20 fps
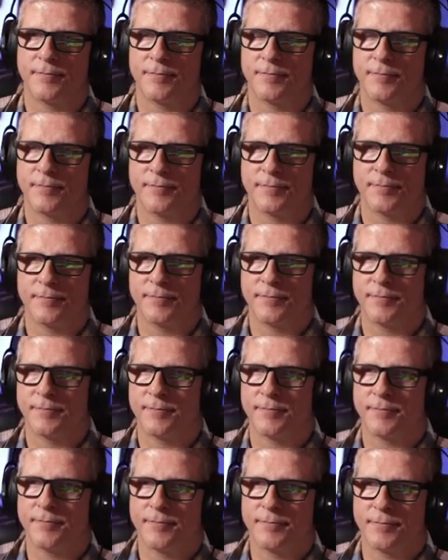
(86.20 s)

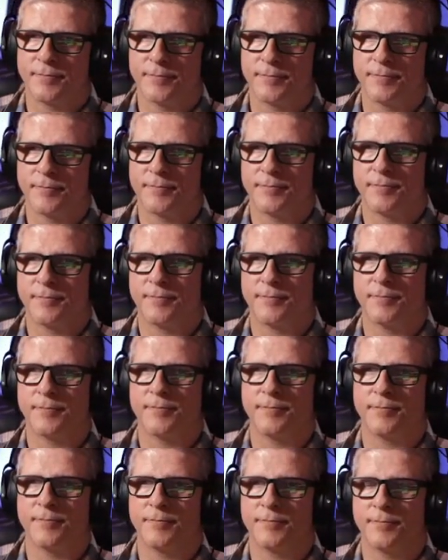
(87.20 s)

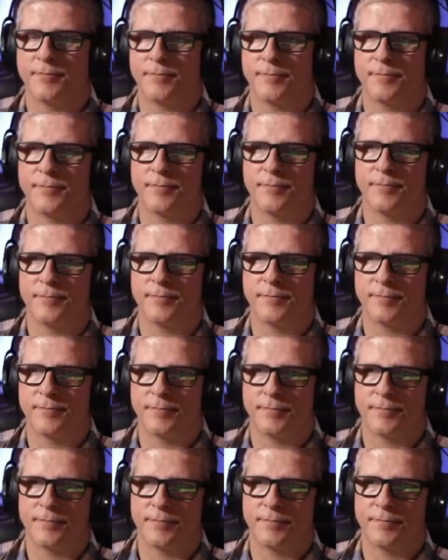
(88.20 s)

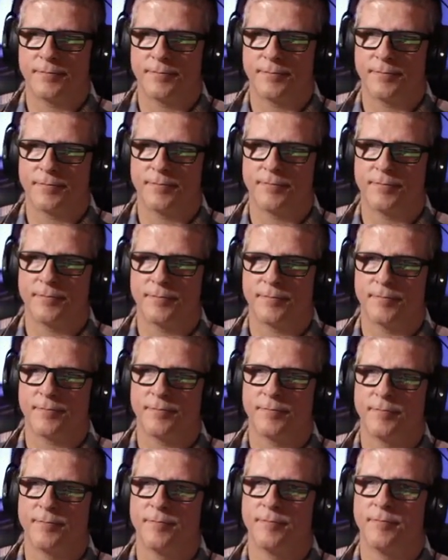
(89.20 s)

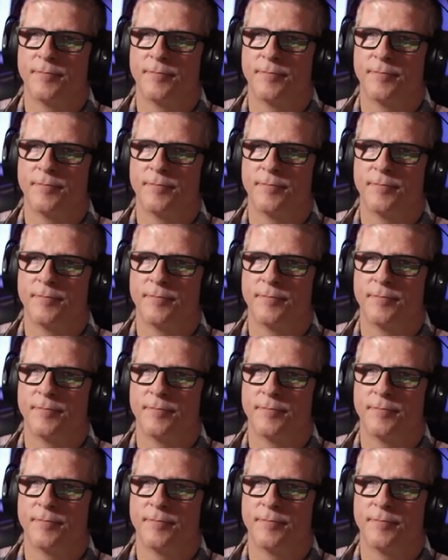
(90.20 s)
The person shown says nothing.